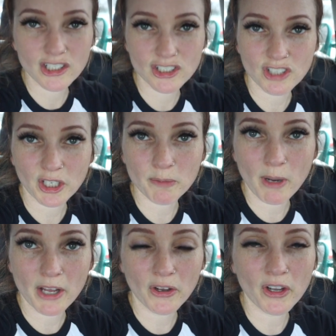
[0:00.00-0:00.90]
she's drinking her
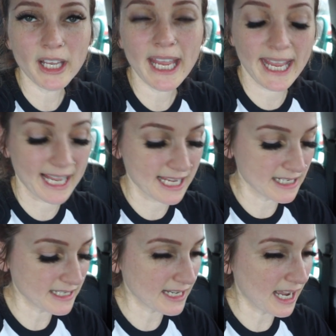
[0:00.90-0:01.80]
bottle,
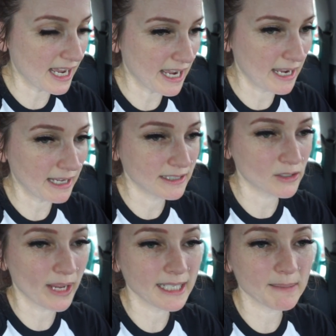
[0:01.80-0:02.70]
and
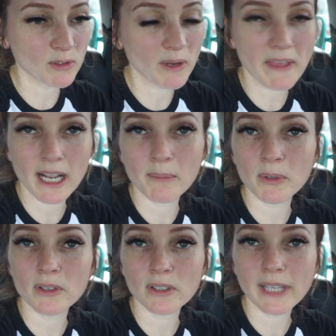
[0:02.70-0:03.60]
so I ended up doing like a
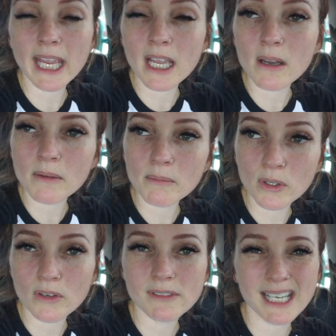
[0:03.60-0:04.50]
couple leg
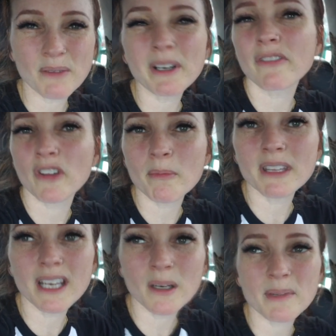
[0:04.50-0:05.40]
moves. I didn't want to film in
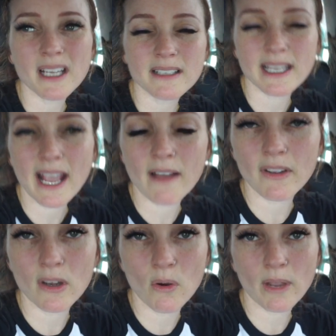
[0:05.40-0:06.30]
there because they have
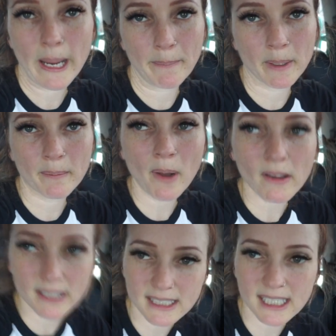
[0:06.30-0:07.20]
a no camera
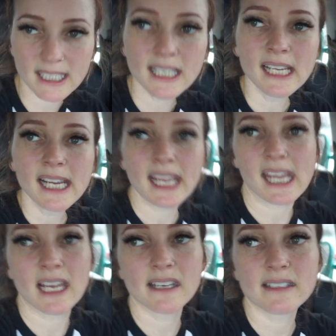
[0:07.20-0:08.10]
policy,
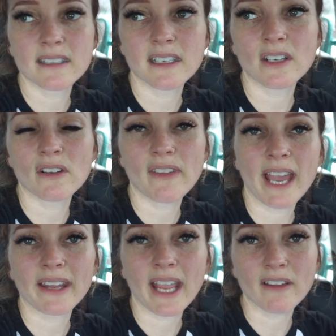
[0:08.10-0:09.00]
and you know, if I
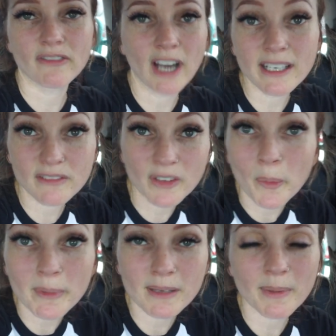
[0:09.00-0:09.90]
had like a friend to
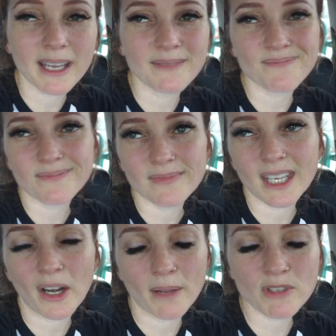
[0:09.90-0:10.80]
film me, but
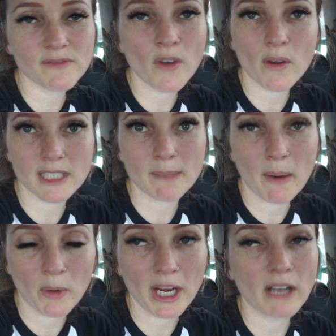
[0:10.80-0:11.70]
you know, I'm focused on my
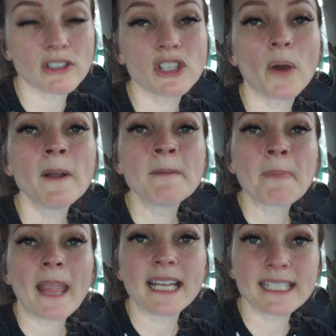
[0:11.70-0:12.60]
workout. So
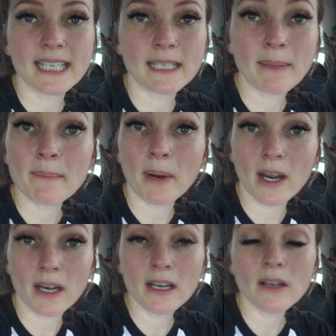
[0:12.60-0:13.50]
I did my
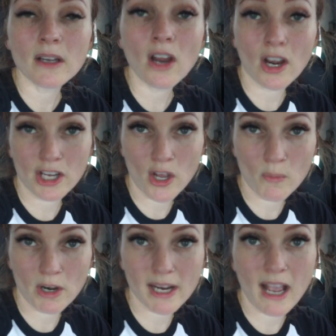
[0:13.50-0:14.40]
bar cardio
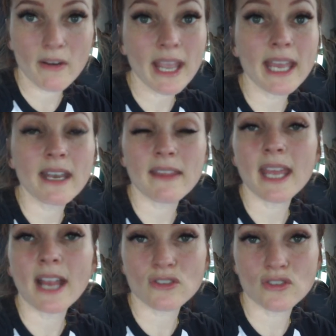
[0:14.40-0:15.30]
workout in
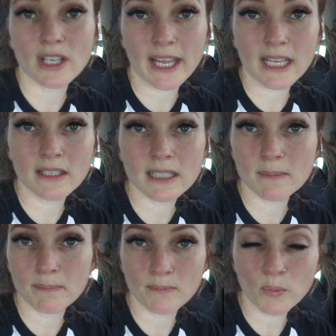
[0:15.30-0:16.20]
the extra like
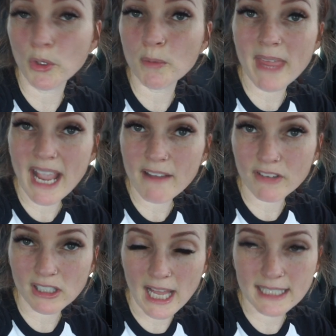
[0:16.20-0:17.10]
room they have
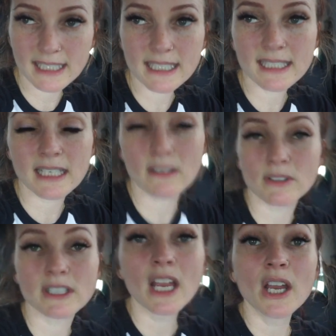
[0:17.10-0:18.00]
for classes, and it
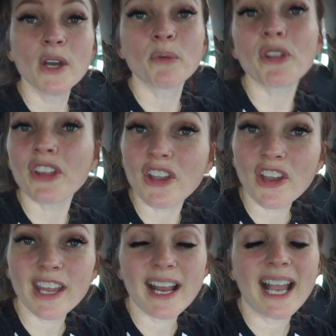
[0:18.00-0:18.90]
was really
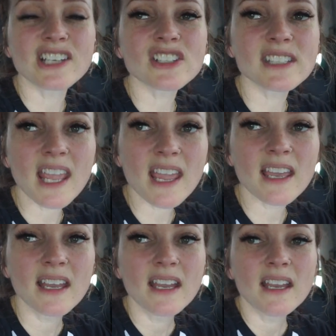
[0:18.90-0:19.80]
good. I just think